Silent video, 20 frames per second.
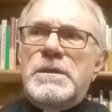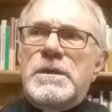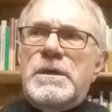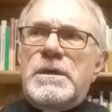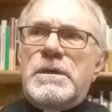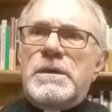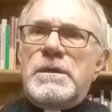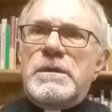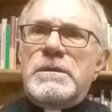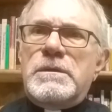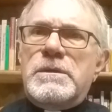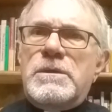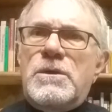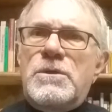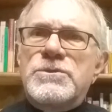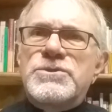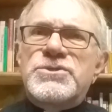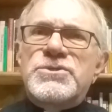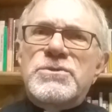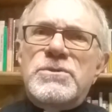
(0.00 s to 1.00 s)
our
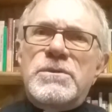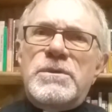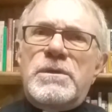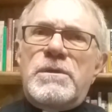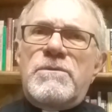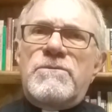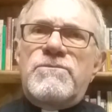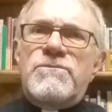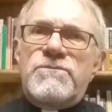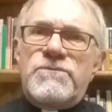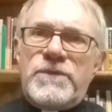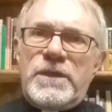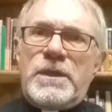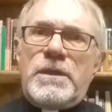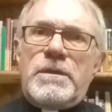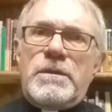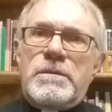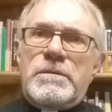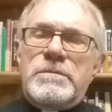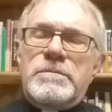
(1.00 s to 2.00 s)
culture of
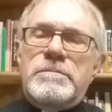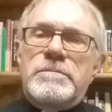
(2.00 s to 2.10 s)
fear.